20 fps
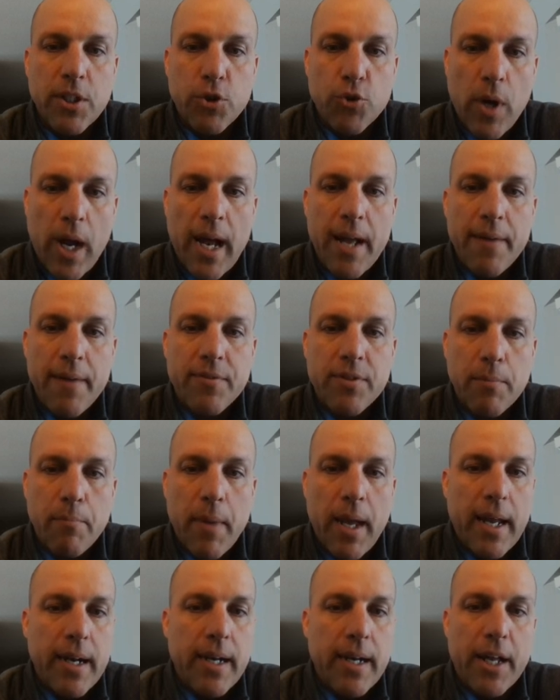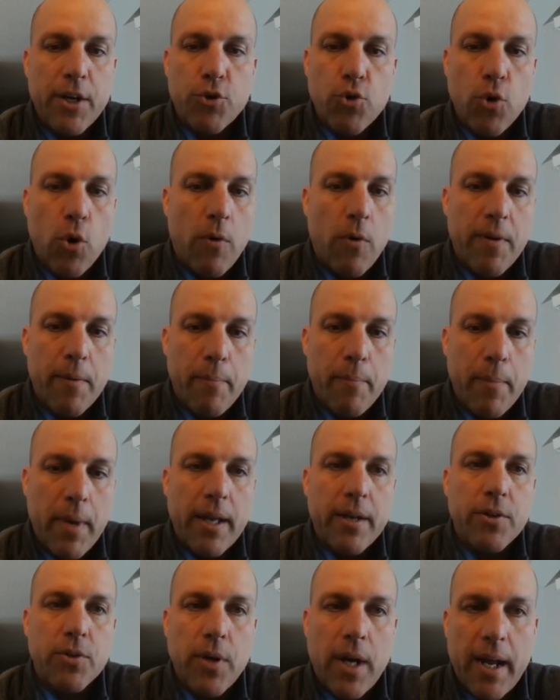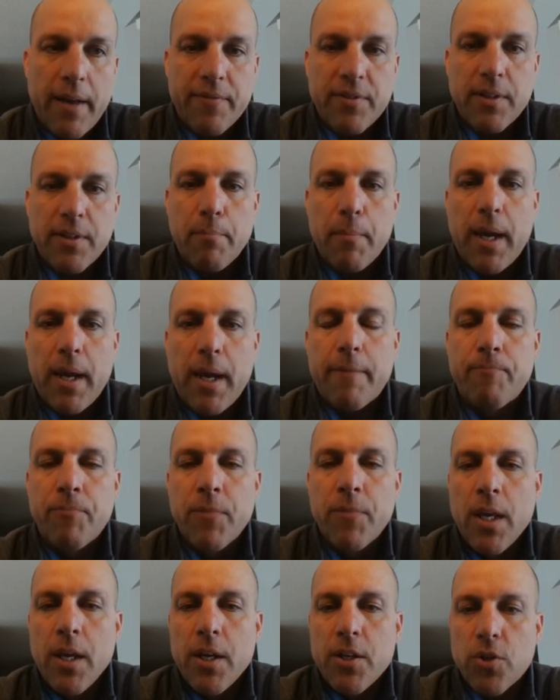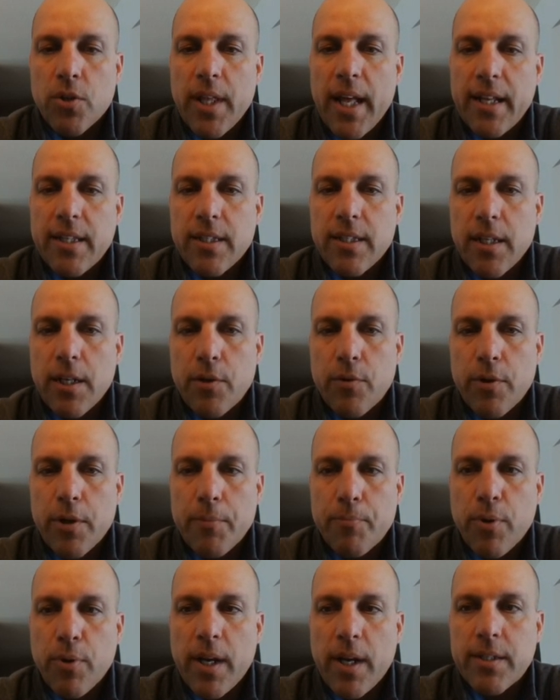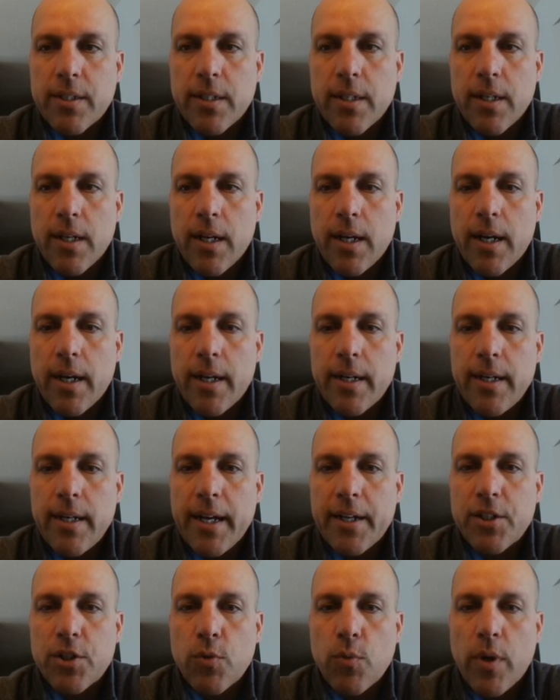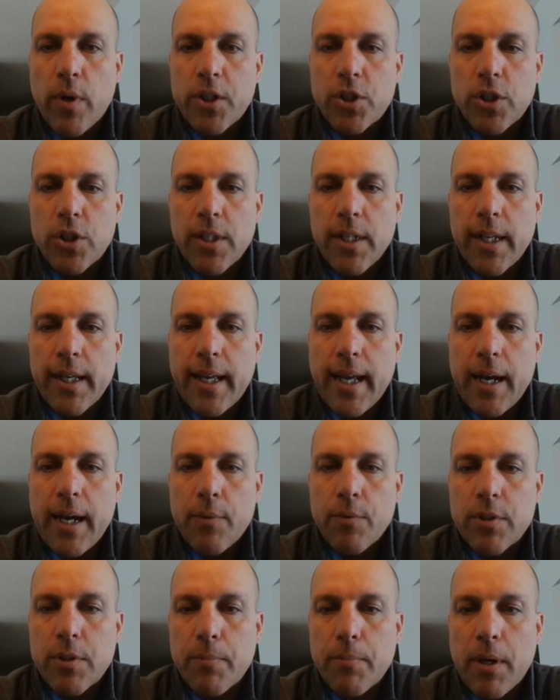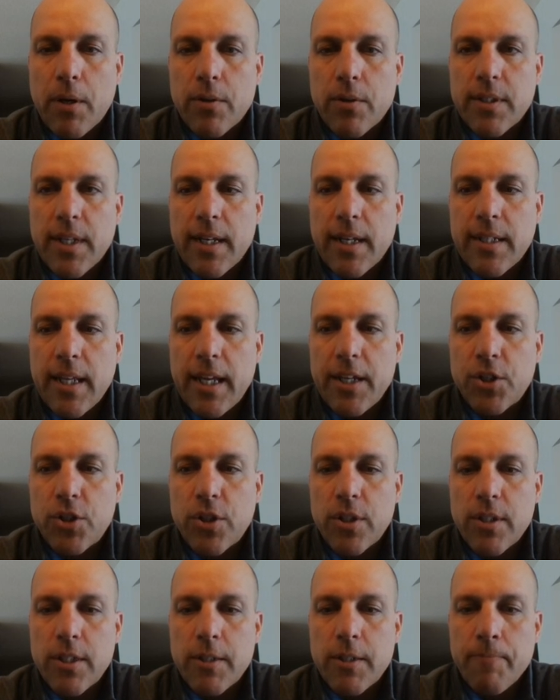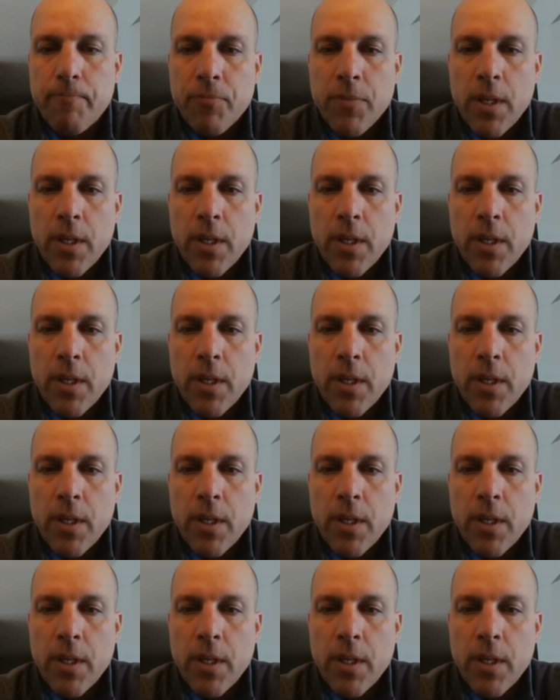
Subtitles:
drives him mad, not drove him mad, drives him mad. So that's literary present. Next question that I got was about citations.